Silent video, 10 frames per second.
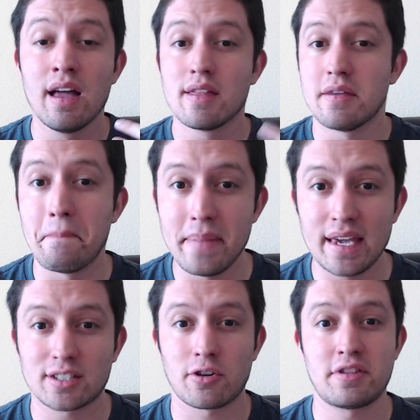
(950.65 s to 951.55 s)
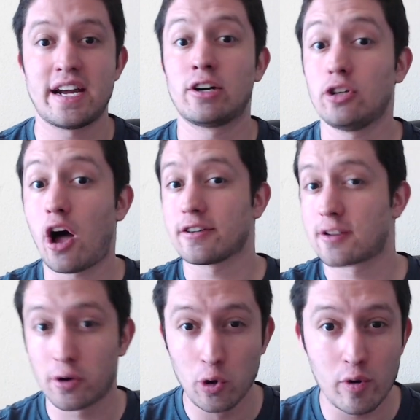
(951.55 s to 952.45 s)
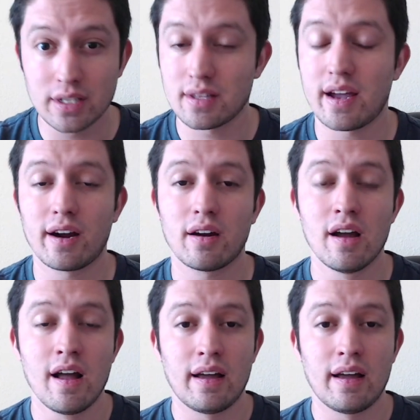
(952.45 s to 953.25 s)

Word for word: The Minx are there. Lost Crew is there.